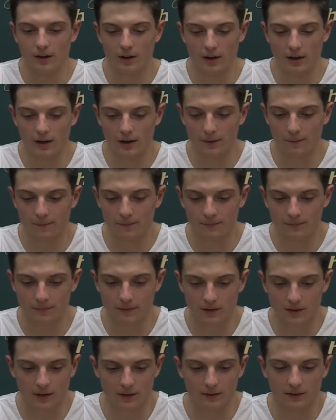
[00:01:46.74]

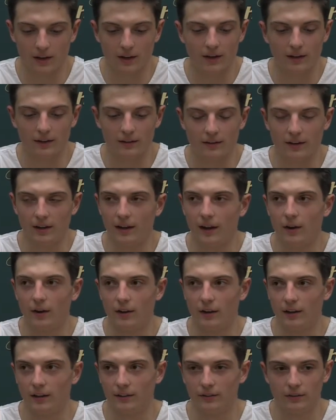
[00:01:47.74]
And day in and day out,
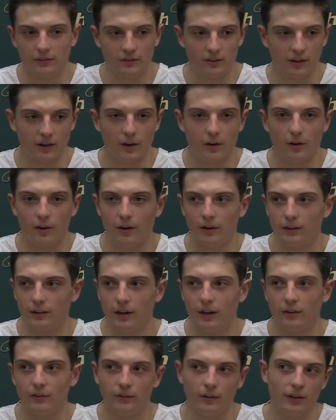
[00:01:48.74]
I get to see how hard
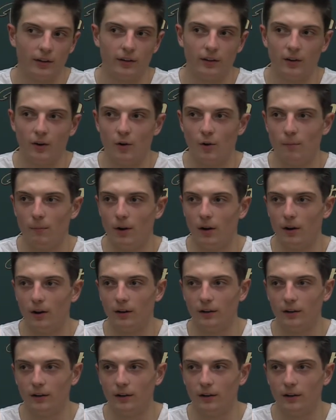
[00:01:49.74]
guys like Omar